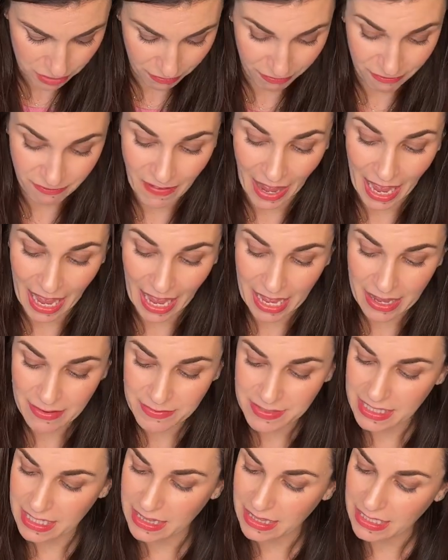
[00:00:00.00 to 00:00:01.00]
of
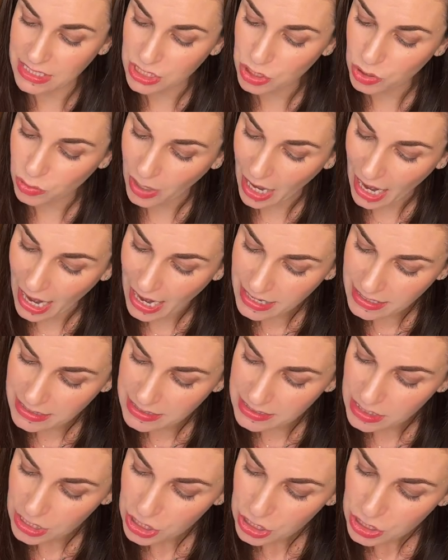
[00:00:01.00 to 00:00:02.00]
5s in these cracks.
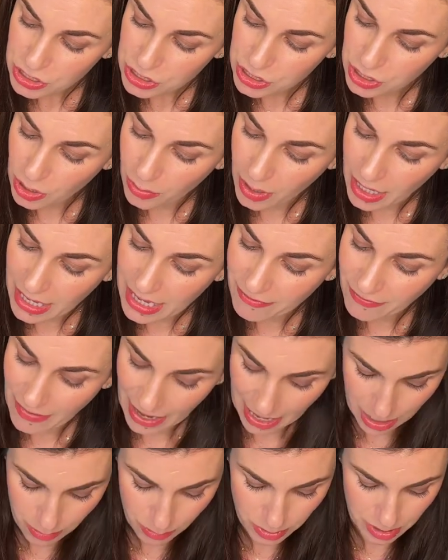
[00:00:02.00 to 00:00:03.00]
So if
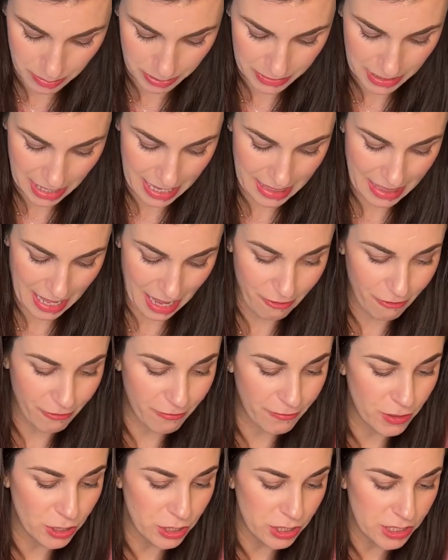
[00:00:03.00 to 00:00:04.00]
I were to play that
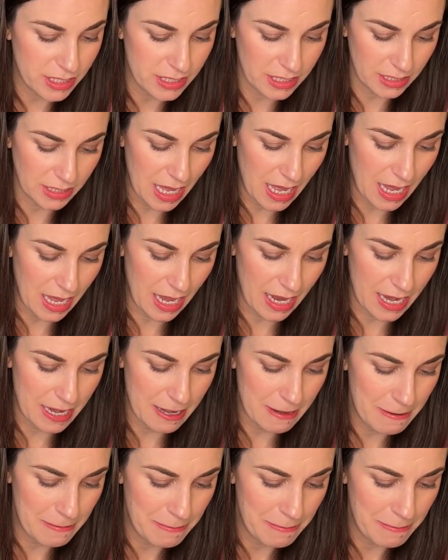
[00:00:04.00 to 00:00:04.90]
first line,